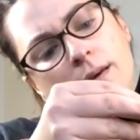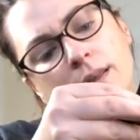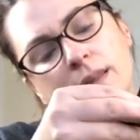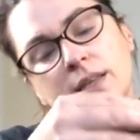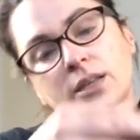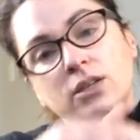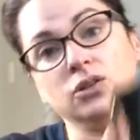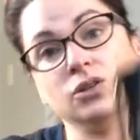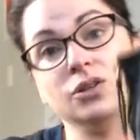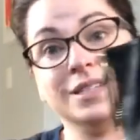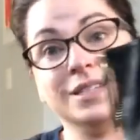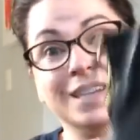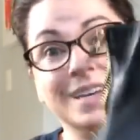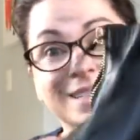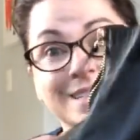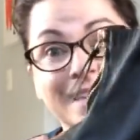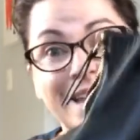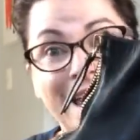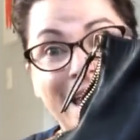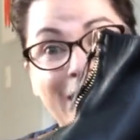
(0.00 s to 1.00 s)
And these are a
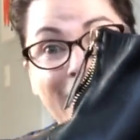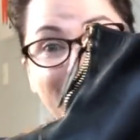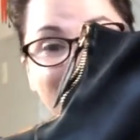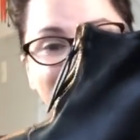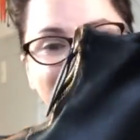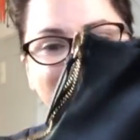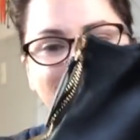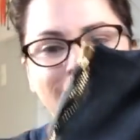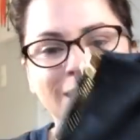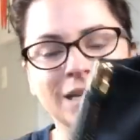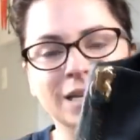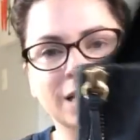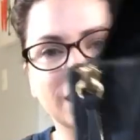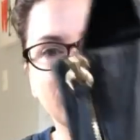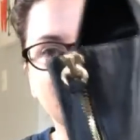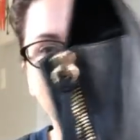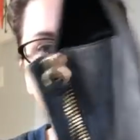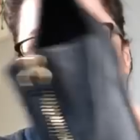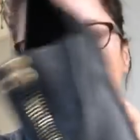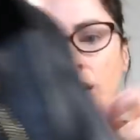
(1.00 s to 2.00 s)
size 8,
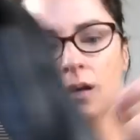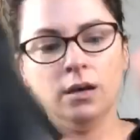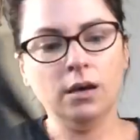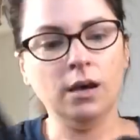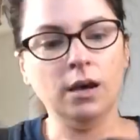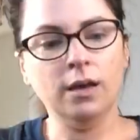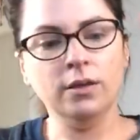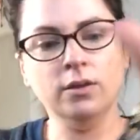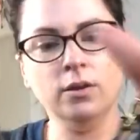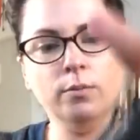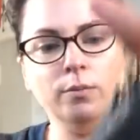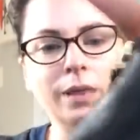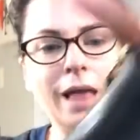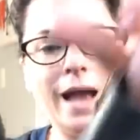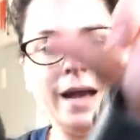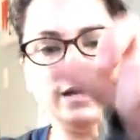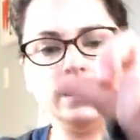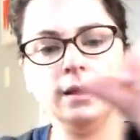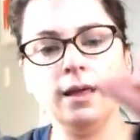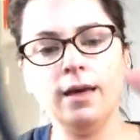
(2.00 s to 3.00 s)
and they're
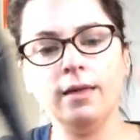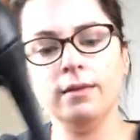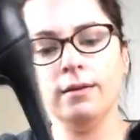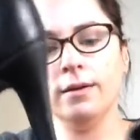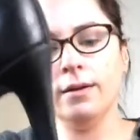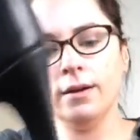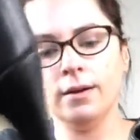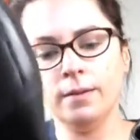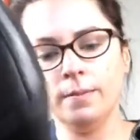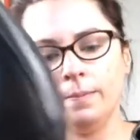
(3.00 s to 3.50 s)
black leather.